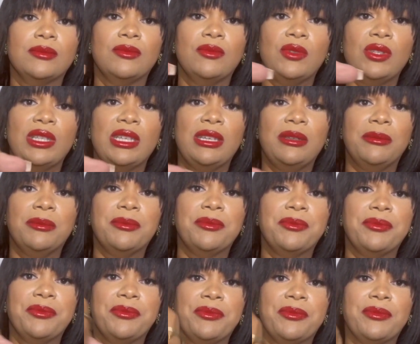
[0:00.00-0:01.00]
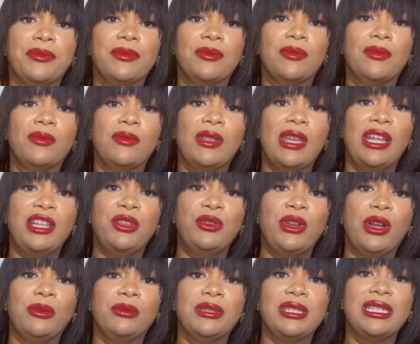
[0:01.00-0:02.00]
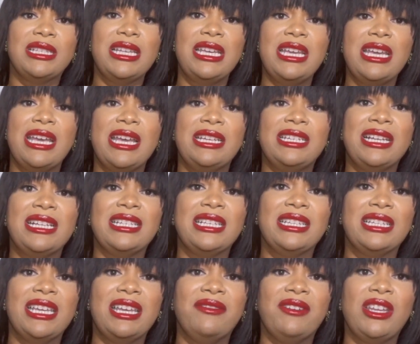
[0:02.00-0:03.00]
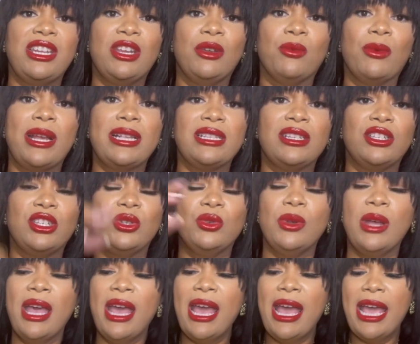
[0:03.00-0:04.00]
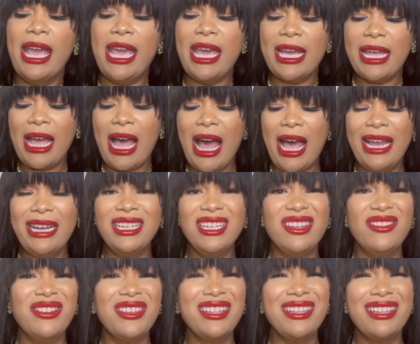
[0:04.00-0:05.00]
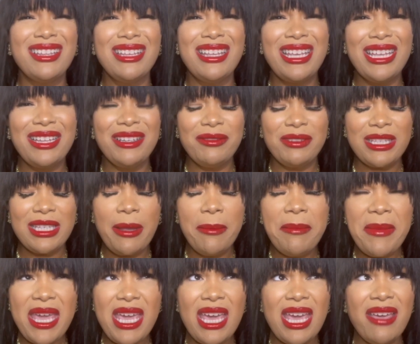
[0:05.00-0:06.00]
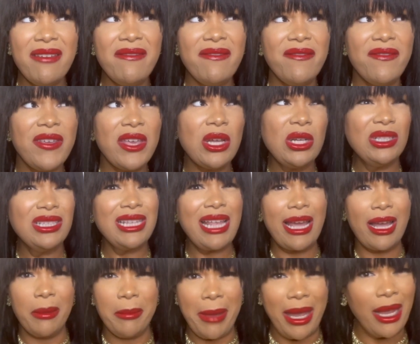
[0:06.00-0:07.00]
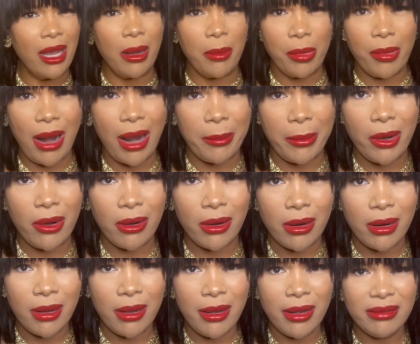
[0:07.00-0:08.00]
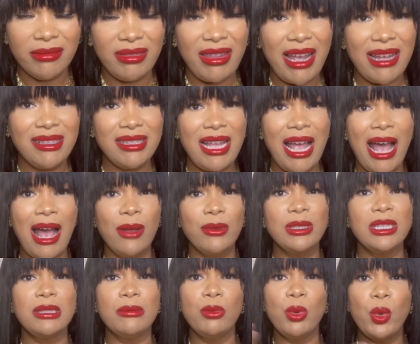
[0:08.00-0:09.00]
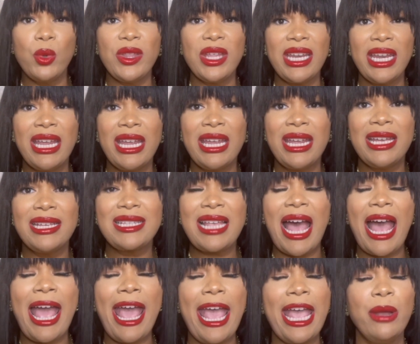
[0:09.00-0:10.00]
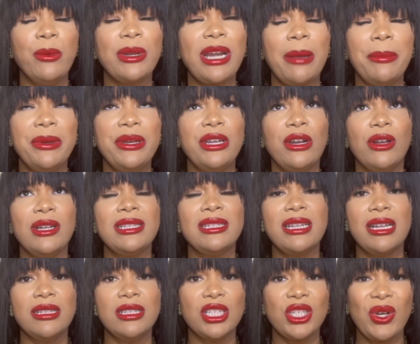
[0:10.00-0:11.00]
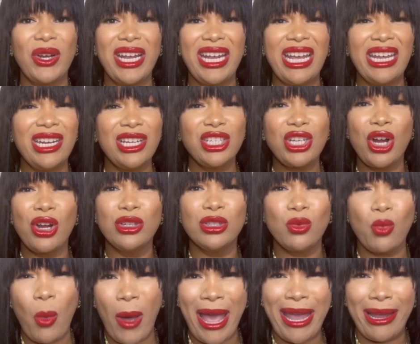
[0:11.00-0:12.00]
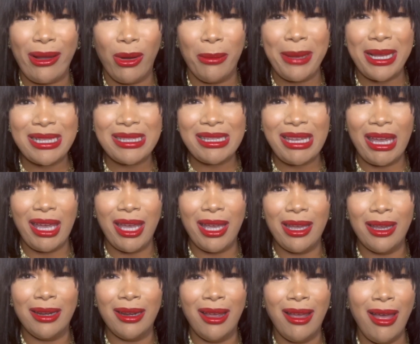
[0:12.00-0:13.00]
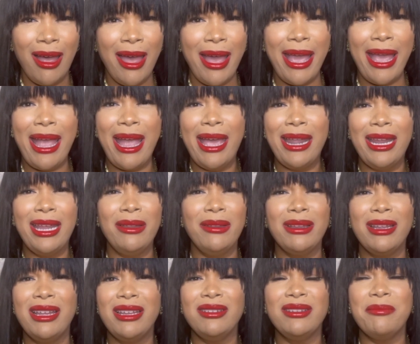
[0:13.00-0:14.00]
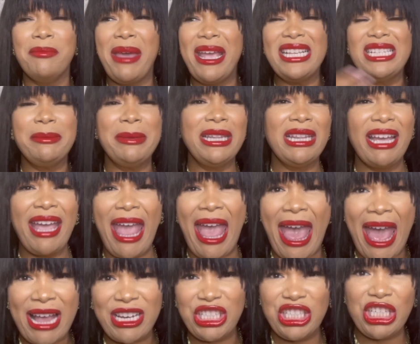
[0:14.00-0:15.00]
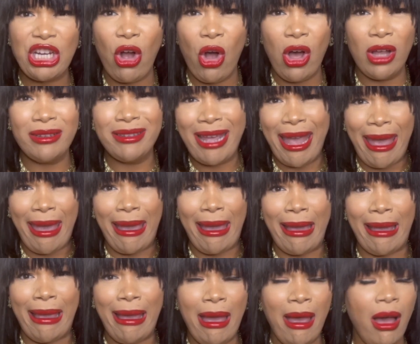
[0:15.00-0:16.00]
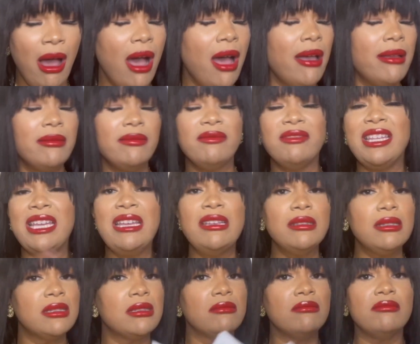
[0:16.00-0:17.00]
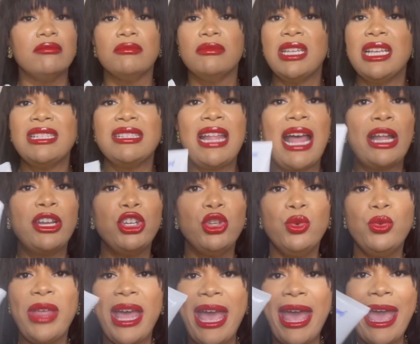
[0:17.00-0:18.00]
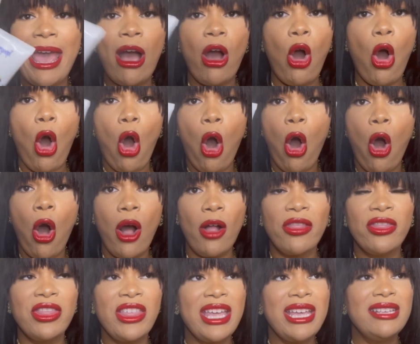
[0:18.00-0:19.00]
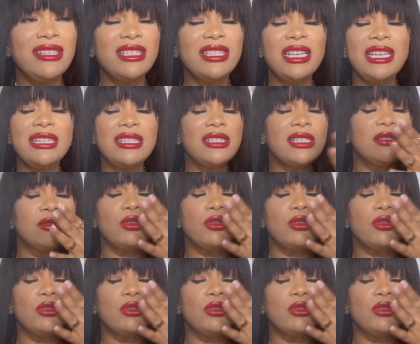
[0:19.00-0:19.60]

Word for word: See? And you don't see it. It doesn't leave any residue. It kind of, to me, it feels like a makeup primer. That's how smooth it is. I hate when I put on sunscreen and it turns white on my skin and it, it makes me look ashy all day. This does not do that at all. This is